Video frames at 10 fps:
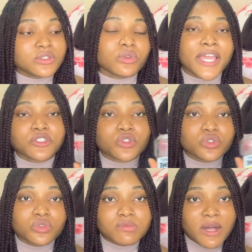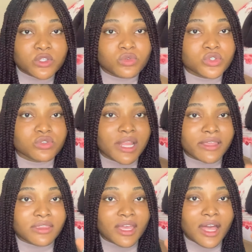So I just use mouthwash to
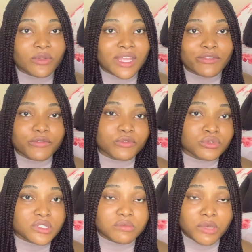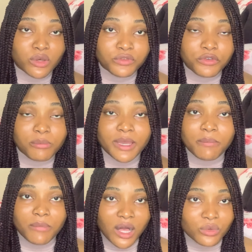like take out that food smell from my
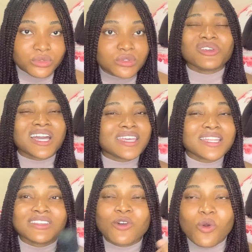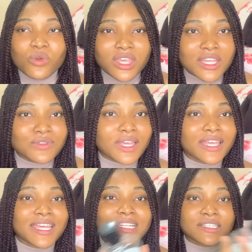mouth. You can get the Colgate, you
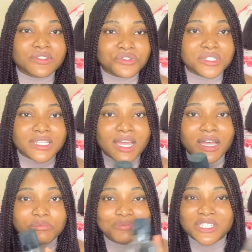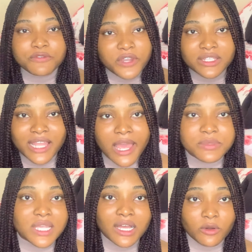can get Listerine. There are different
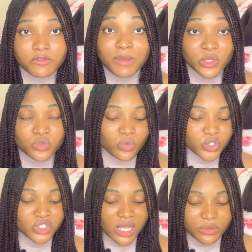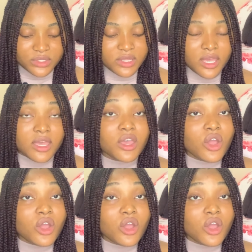types of mouthwash out there.